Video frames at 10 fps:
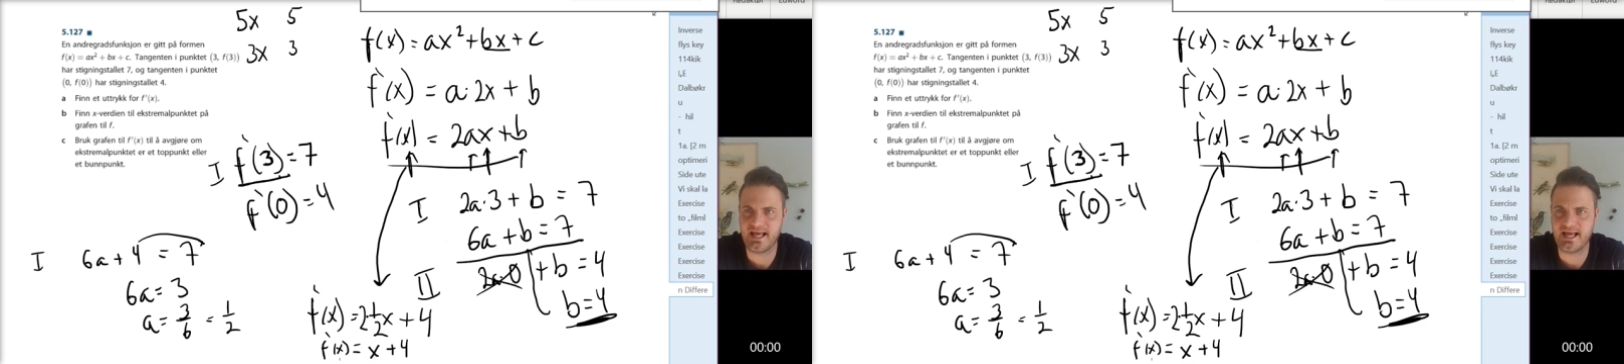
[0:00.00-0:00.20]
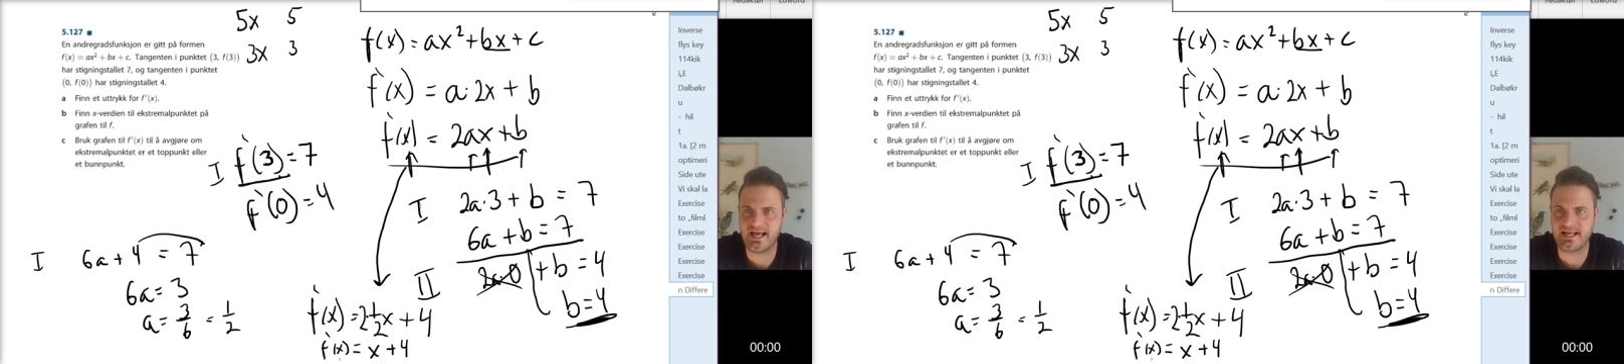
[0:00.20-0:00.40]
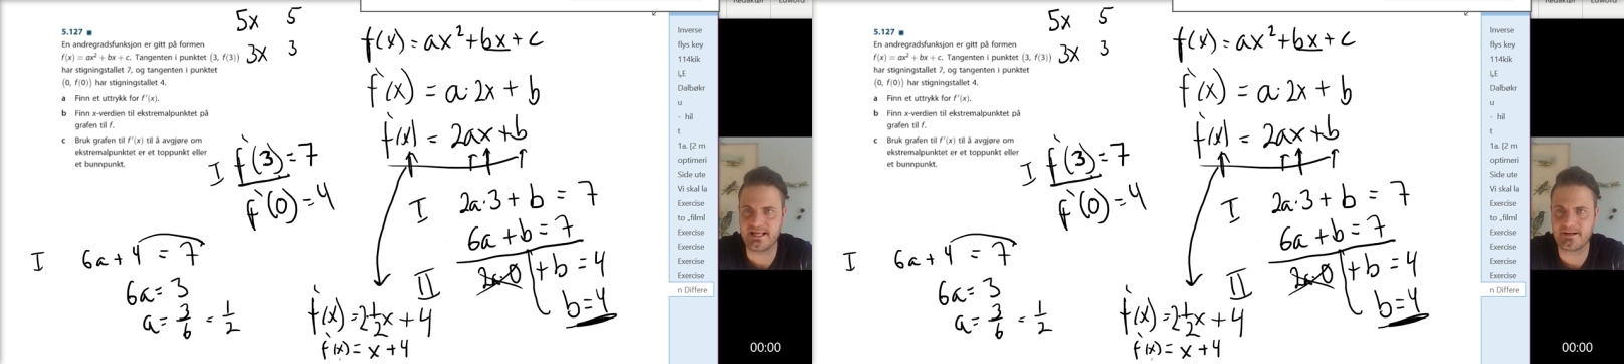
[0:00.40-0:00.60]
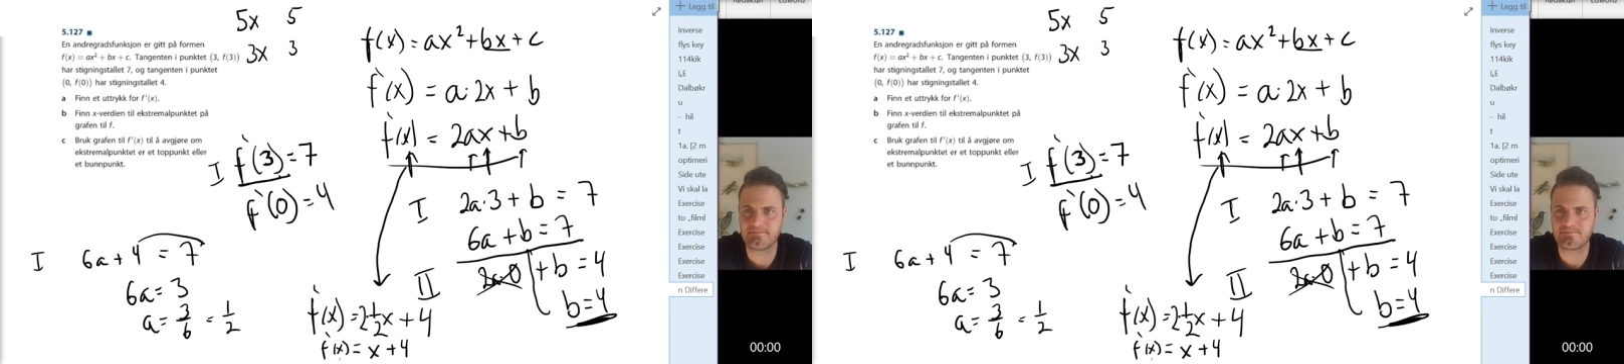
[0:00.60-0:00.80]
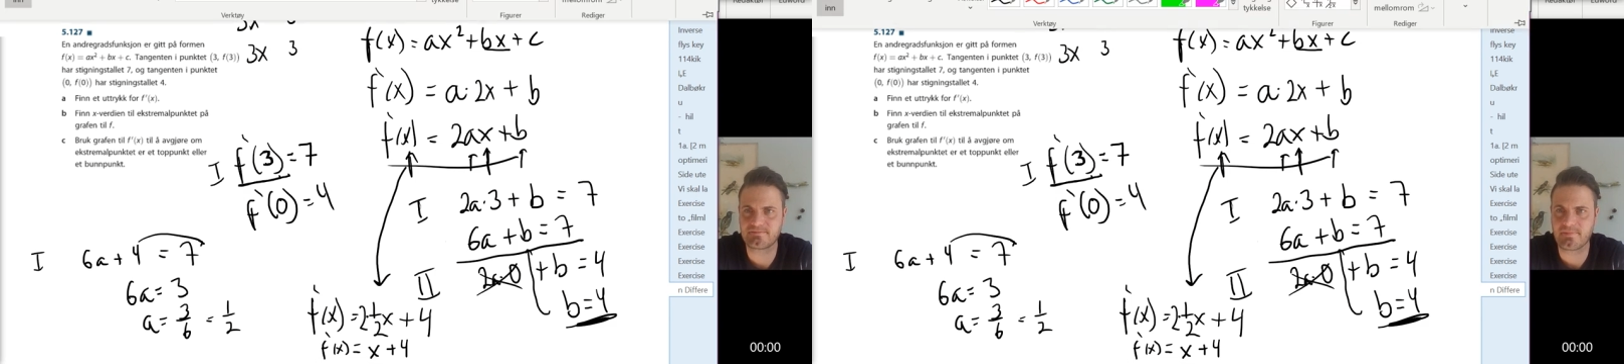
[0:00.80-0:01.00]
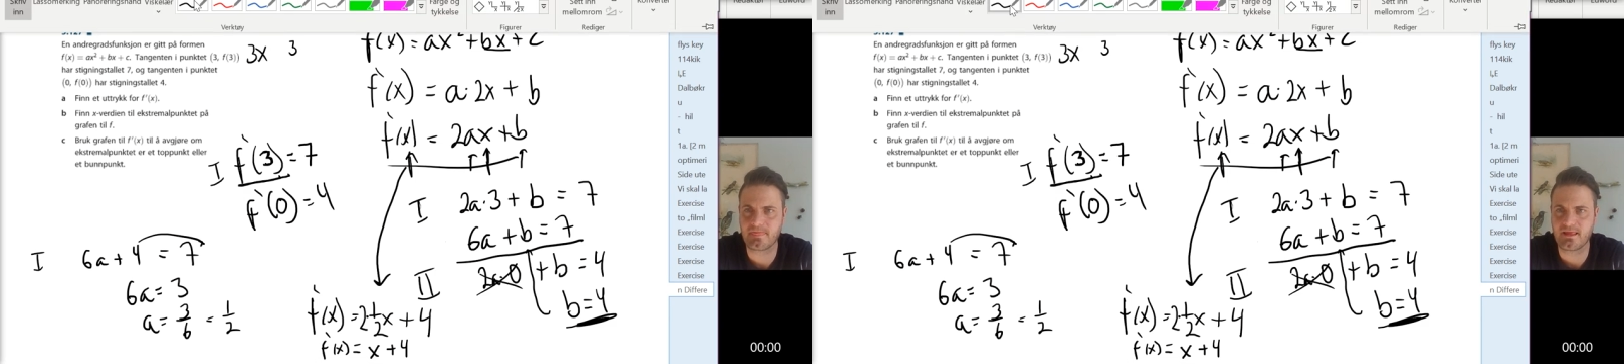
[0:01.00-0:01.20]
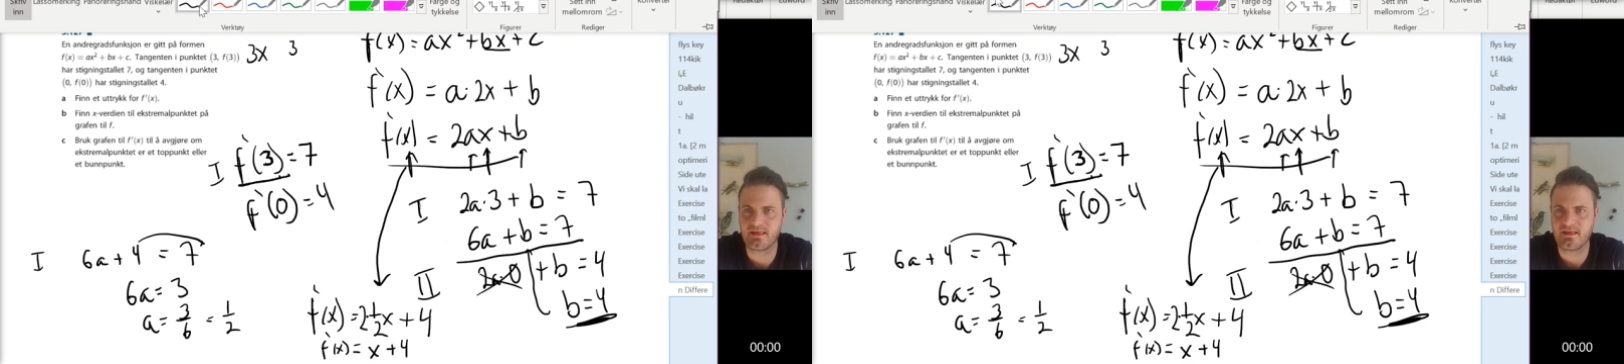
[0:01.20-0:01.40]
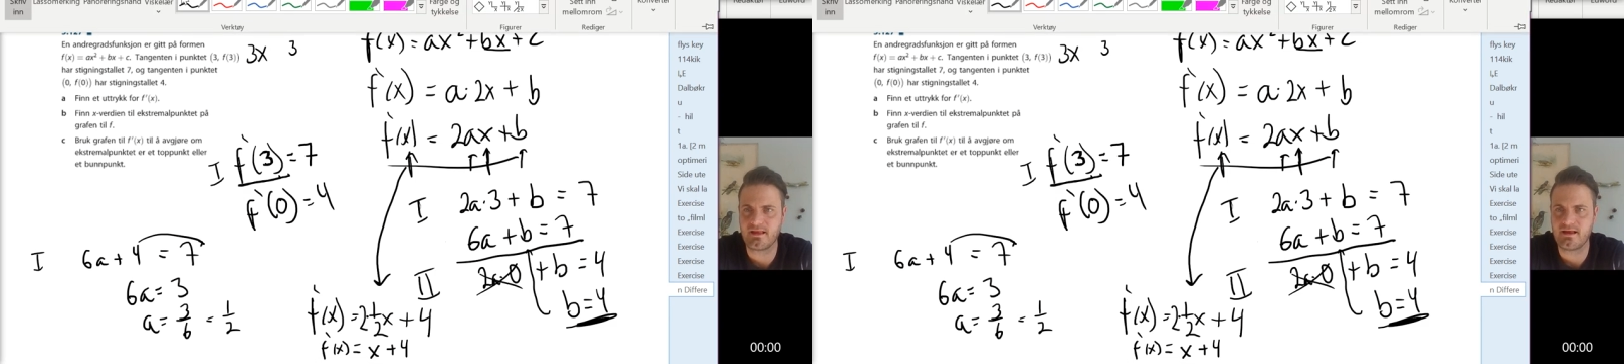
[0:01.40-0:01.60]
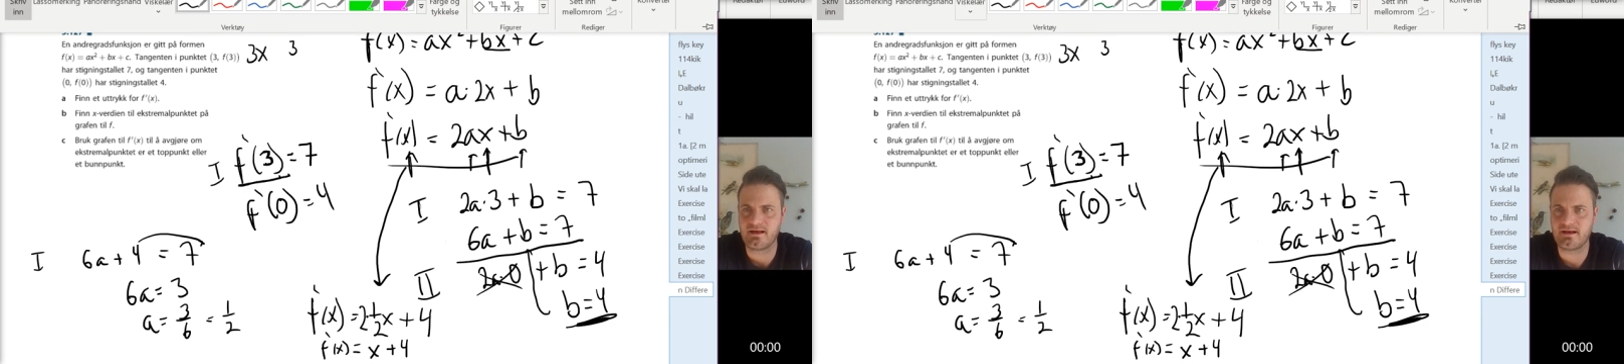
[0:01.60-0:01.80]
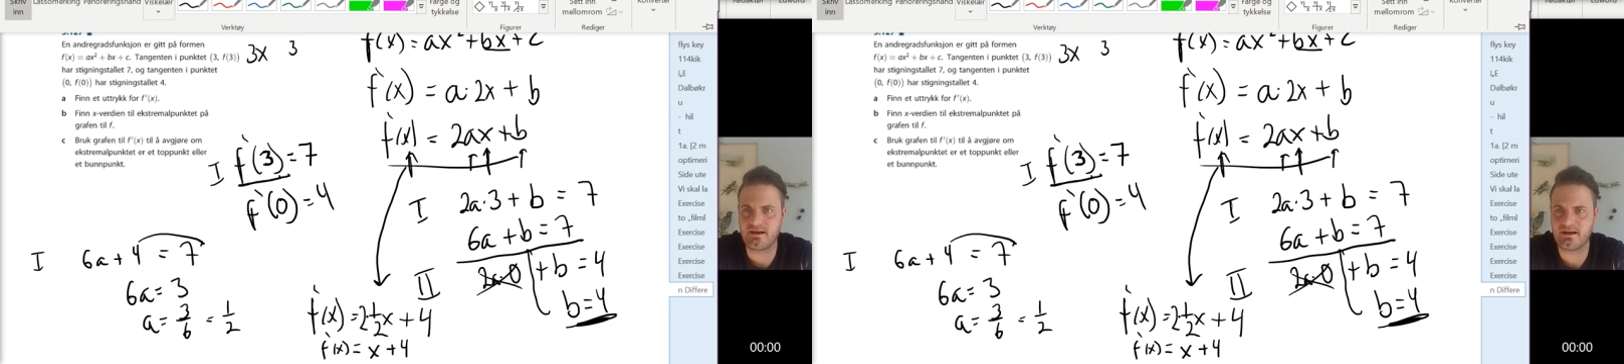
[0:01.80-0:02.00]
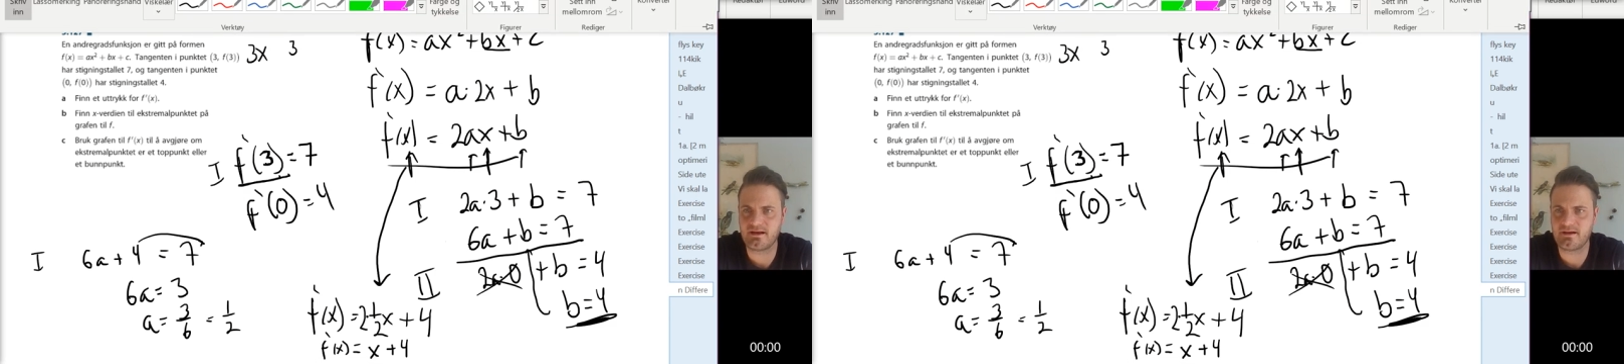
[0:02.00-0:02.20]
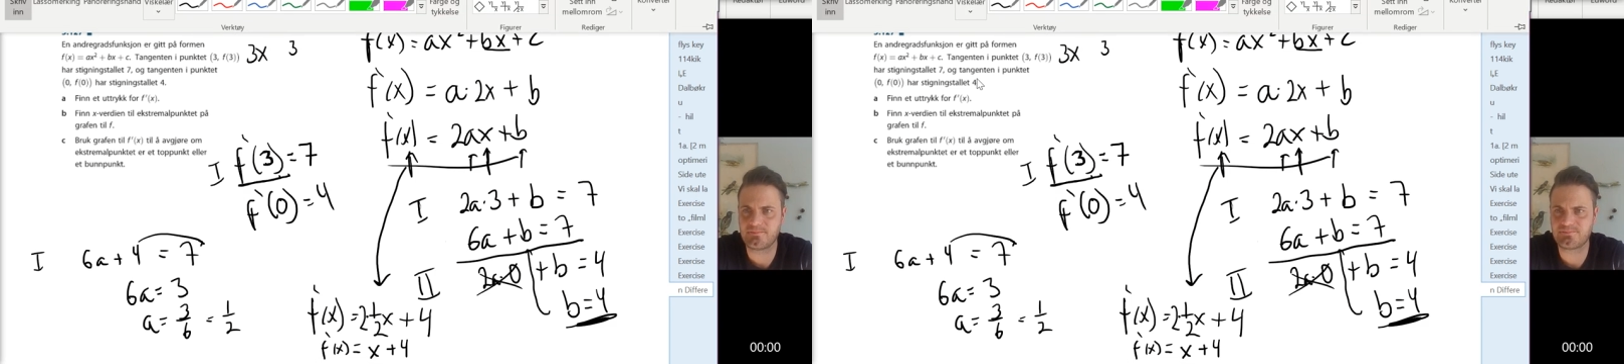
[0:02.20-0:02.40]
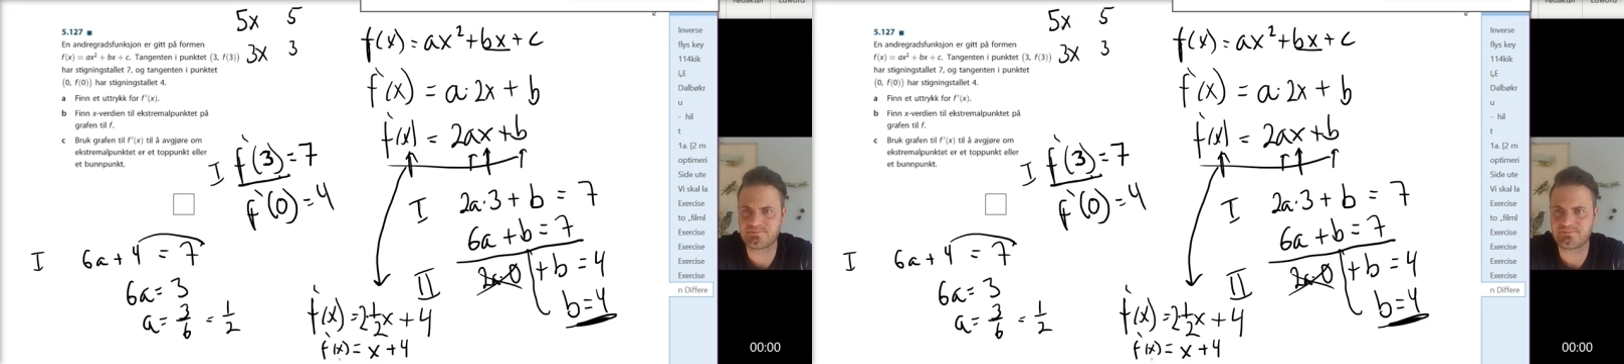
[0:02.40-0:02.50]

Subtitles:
A. And